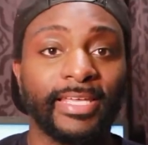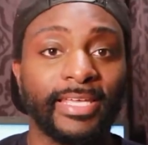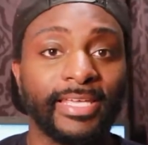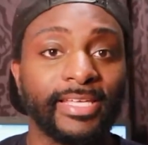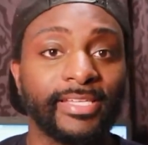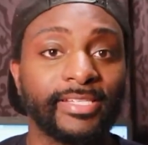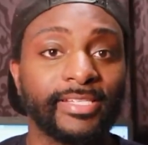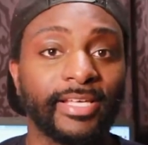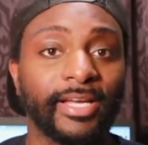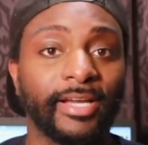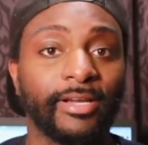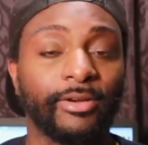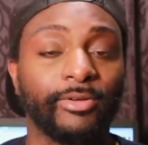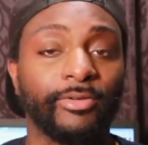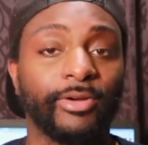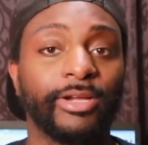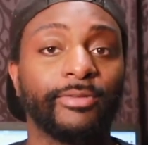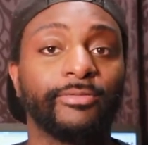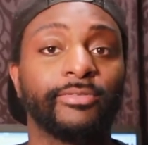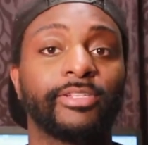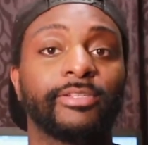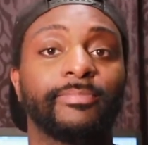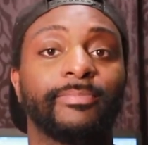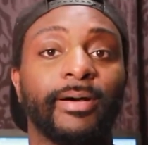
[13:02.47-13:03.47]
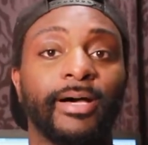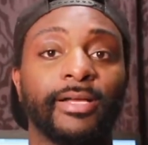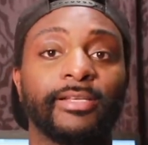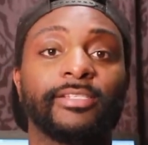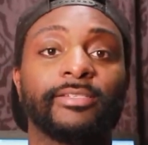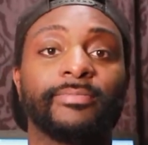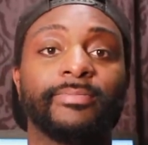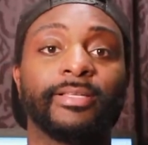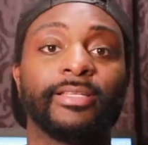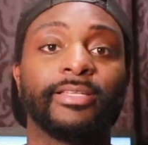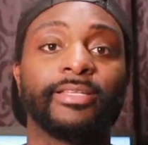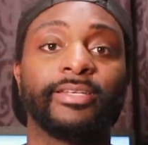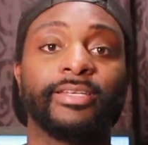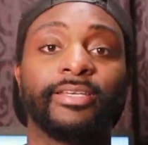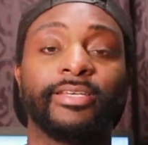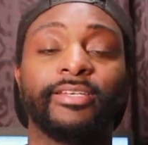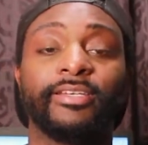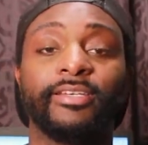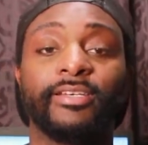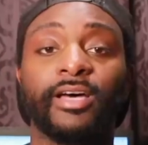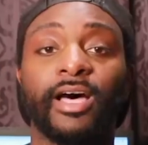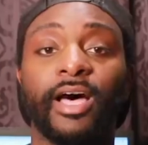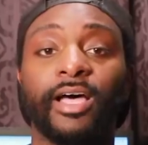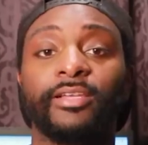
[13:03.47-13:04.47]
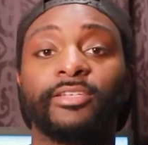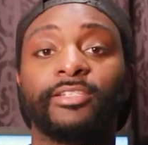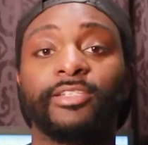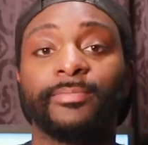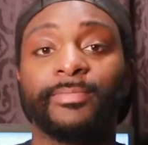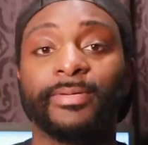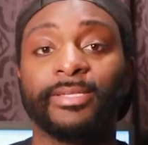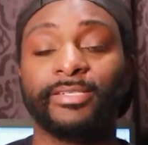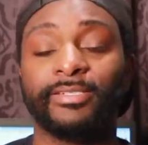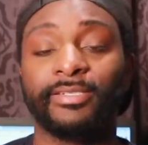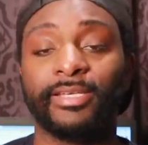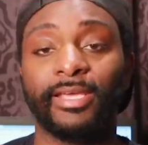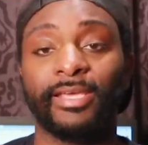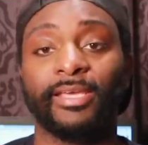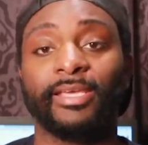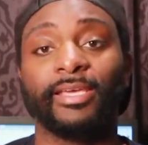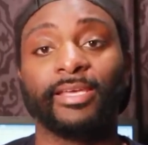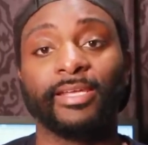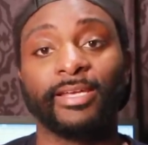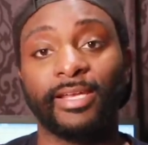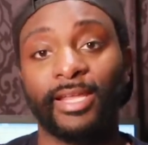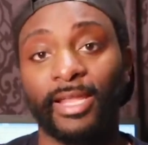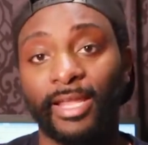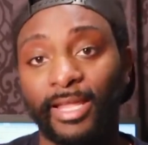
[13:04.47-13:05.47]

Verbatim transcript: is a great responsibility not to be taken